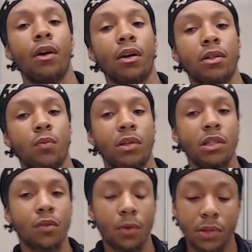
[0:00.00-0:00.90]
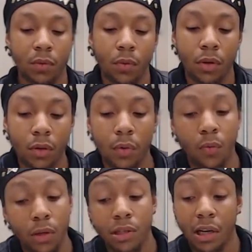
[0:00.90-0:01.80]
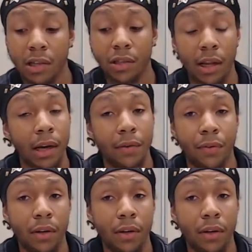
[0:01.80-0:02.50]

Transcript: Because what these scriptures will do will really change your life.